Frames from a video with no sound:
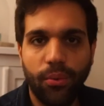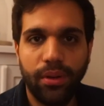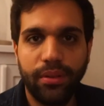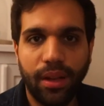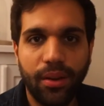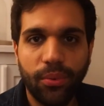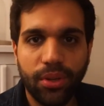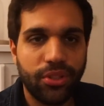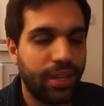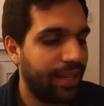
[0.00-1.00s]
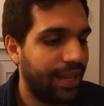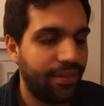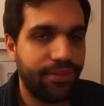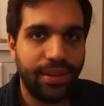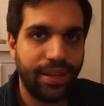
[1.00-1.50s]
We're done watching
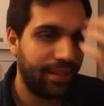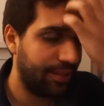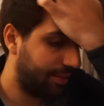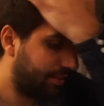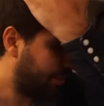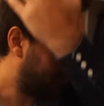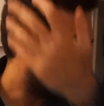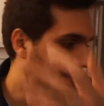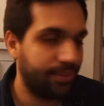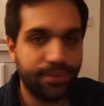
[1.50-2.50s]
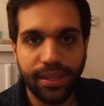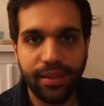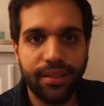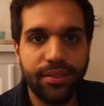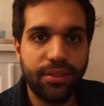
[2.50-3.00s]
Netflix. Um,
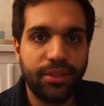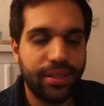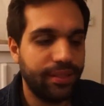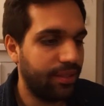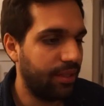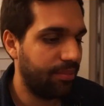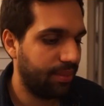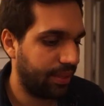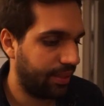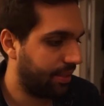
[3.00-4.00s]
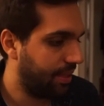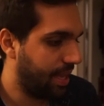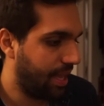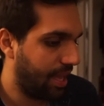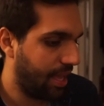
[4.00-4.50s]
Vanessa's already sleeping.
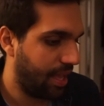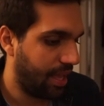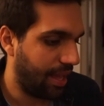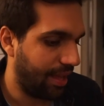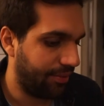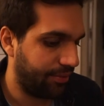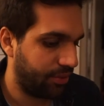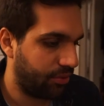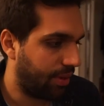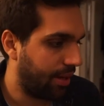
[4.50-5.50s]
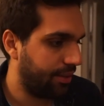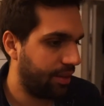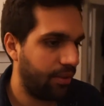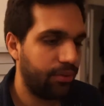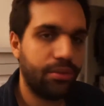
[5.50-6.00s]
I've tried
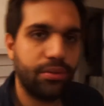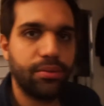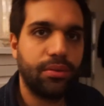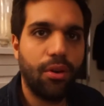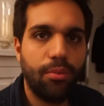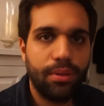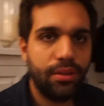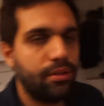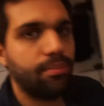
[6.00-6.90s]
now to open the